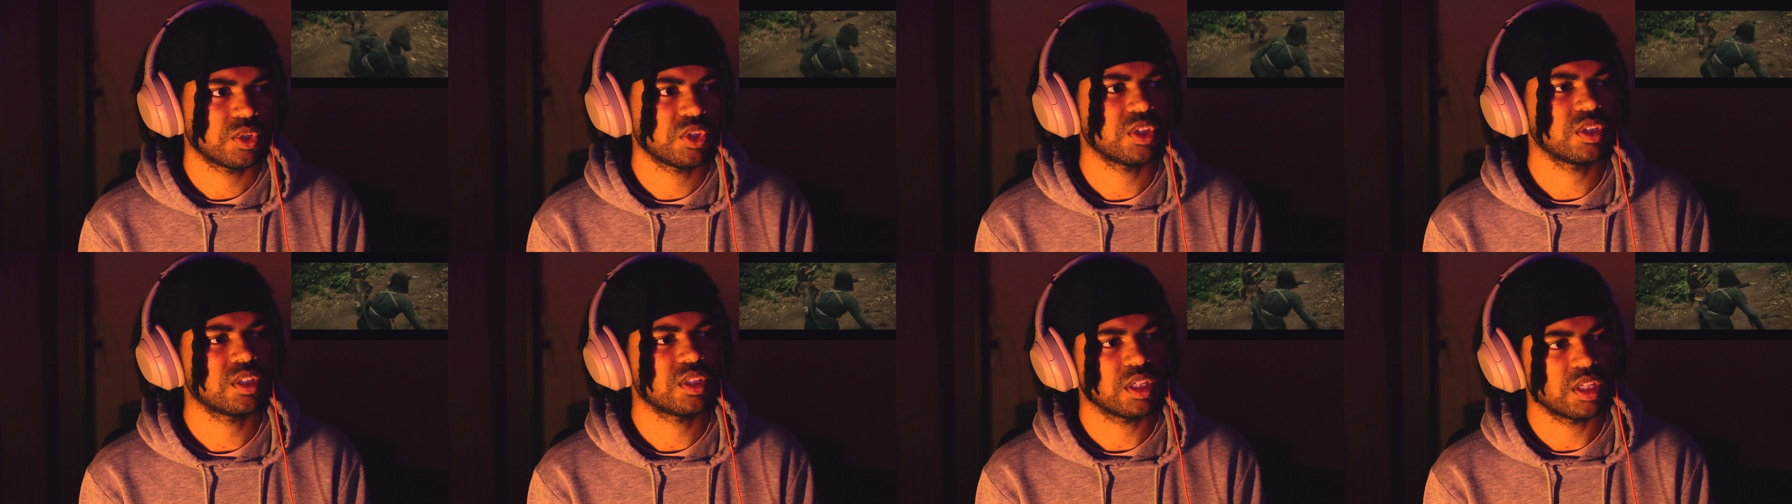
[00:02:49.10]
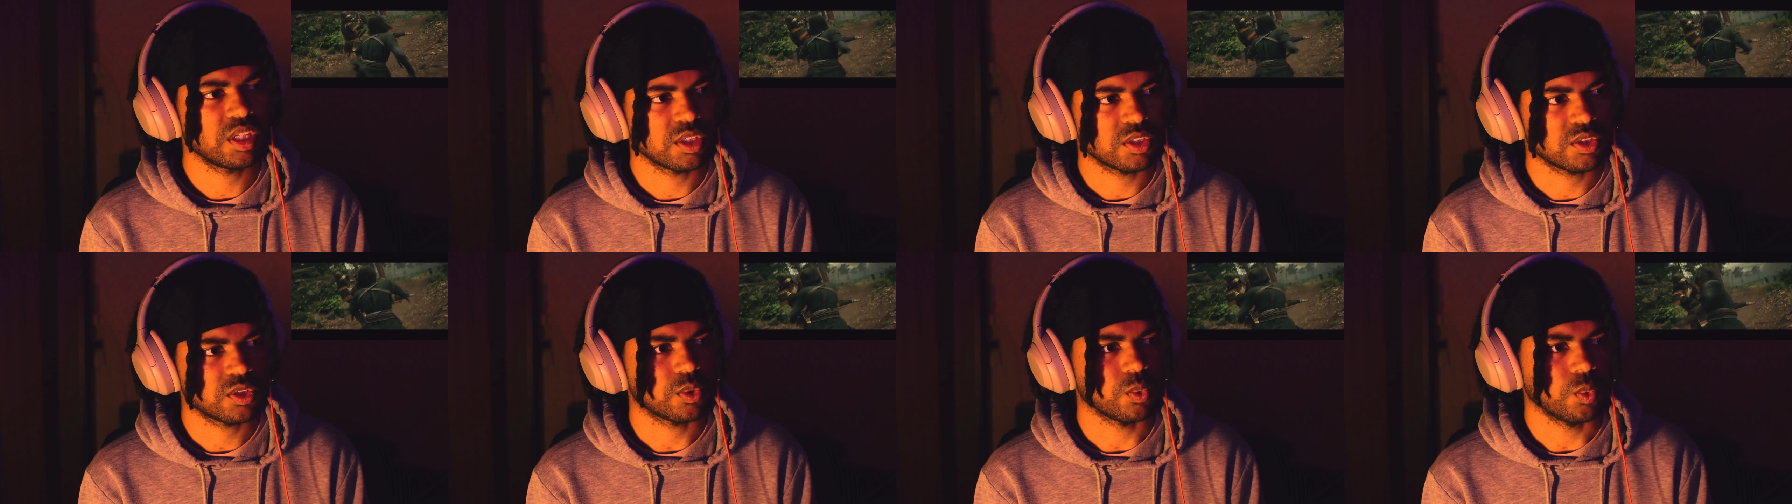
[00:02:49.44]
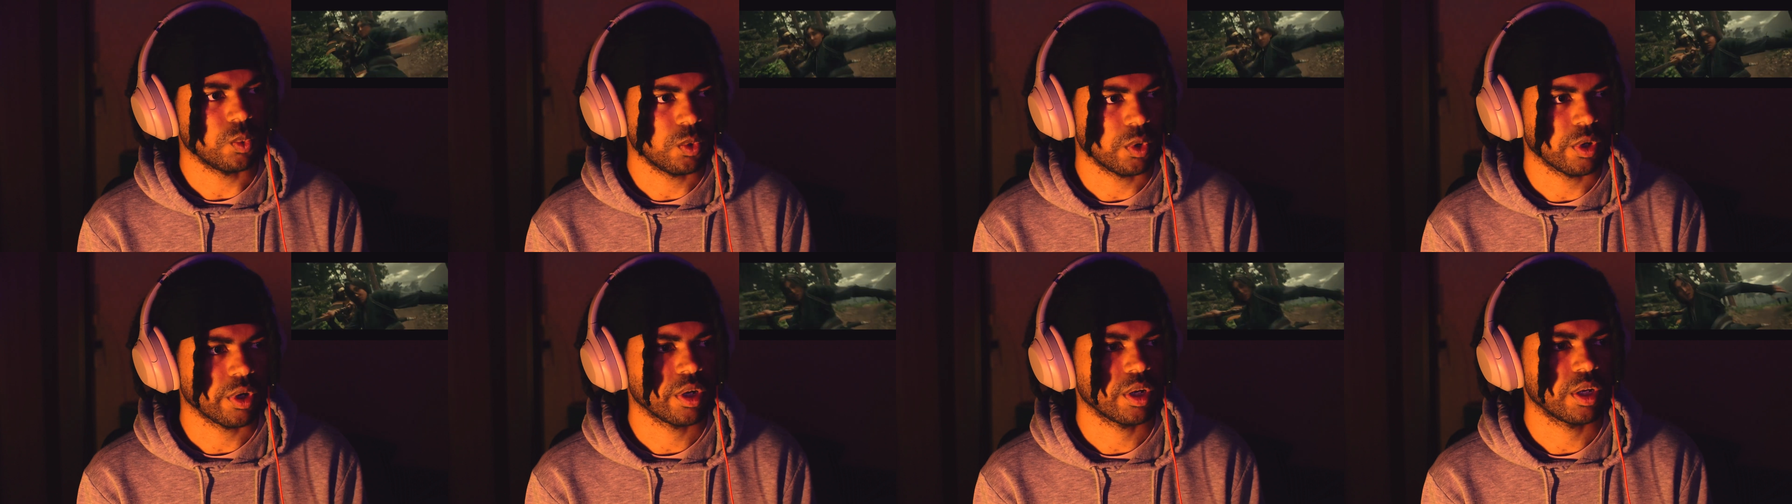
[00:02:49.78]
she's against the
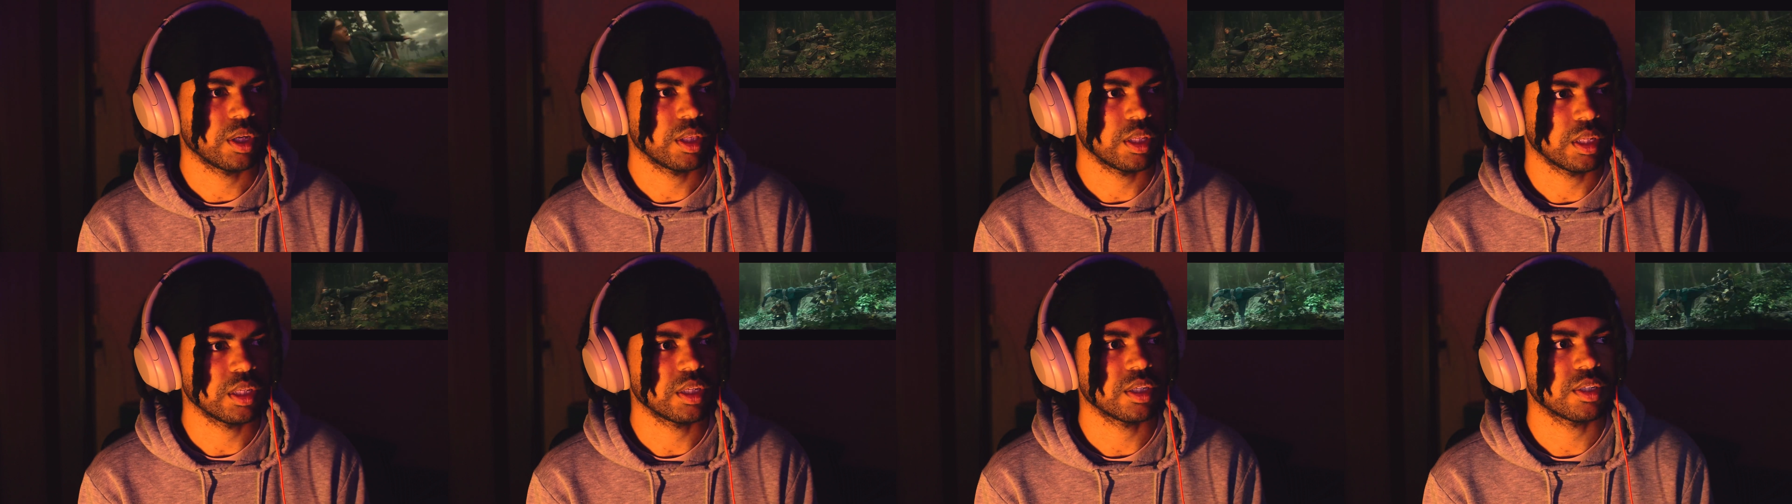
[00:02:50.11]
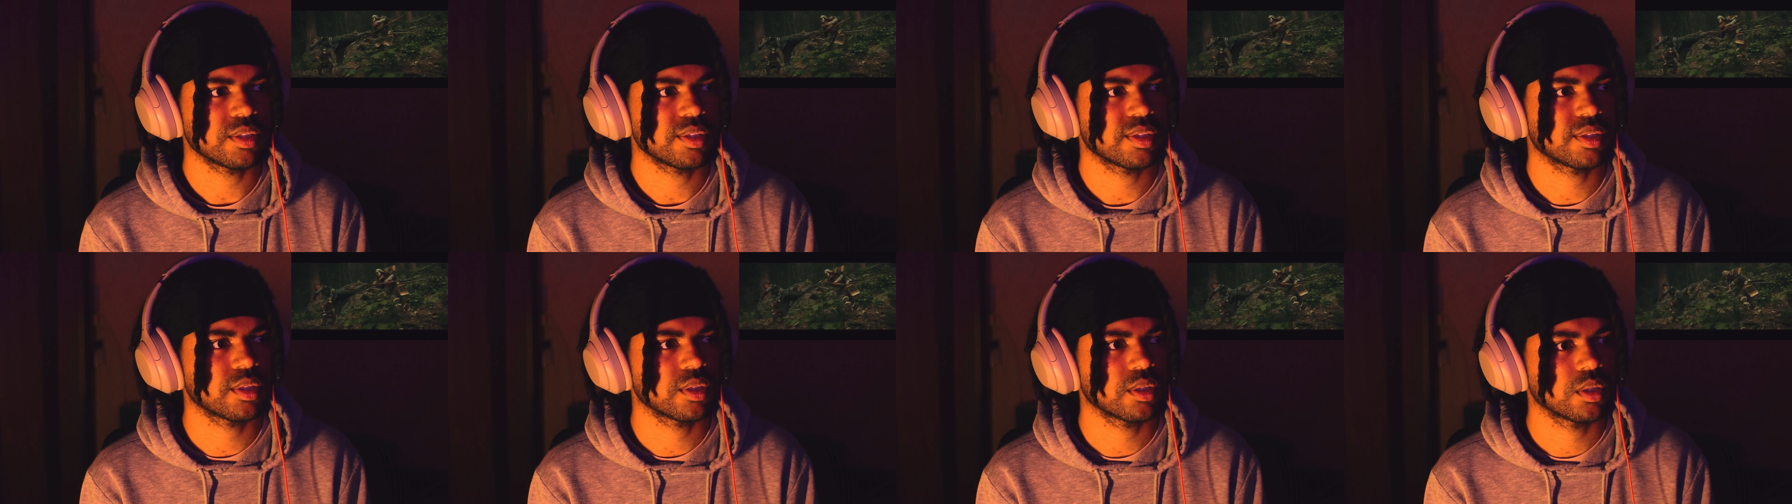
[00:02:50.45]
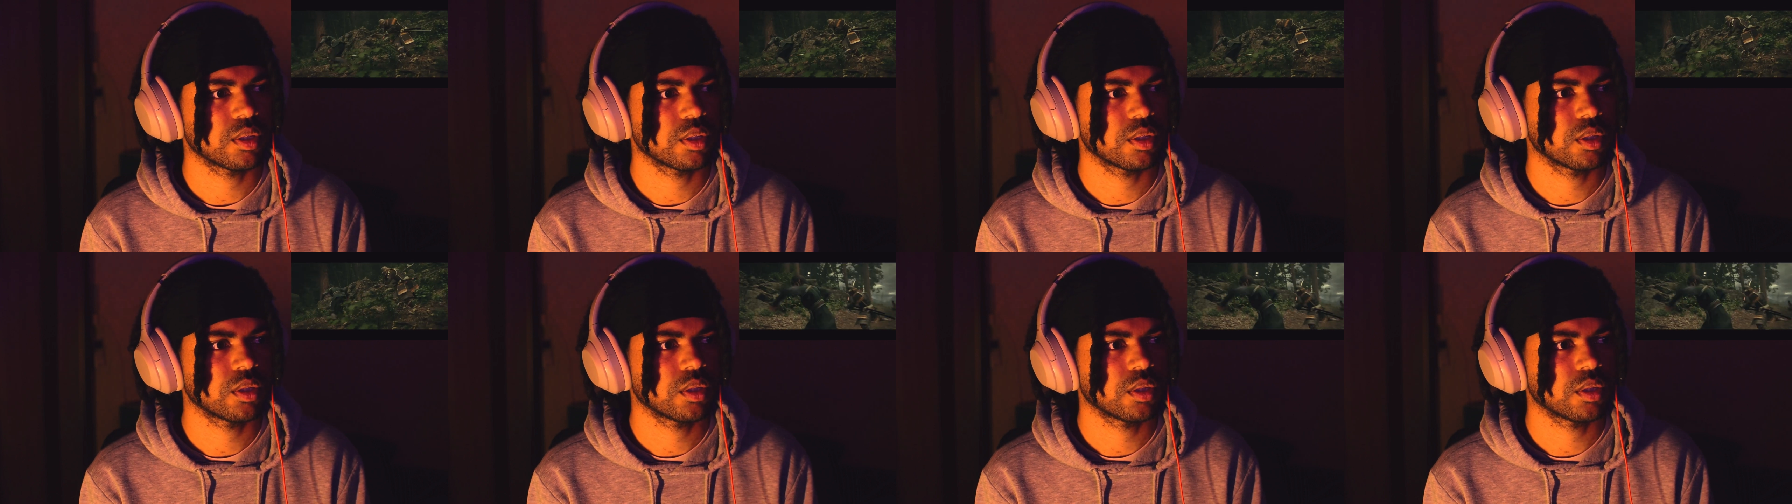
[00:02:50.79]
war, at least.